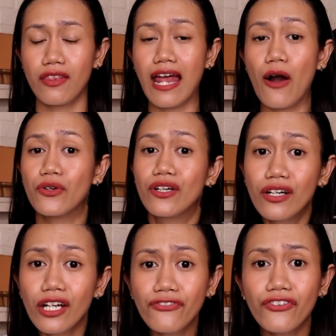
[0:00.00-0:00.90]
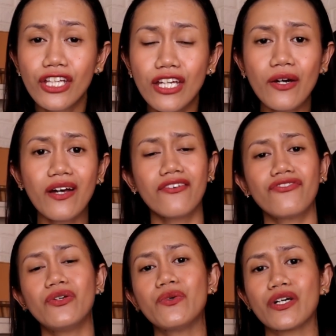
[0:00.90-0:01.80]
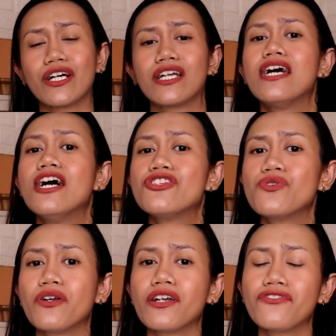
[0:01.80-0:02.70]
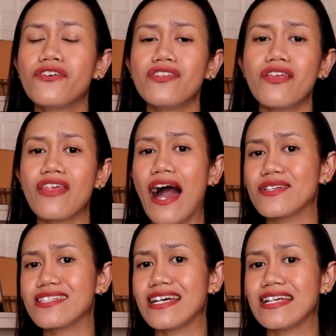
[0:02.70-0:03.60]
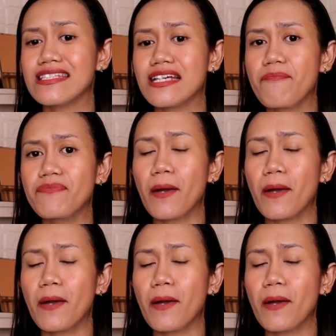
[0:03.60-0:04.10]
Now, good for you if you earn 250,000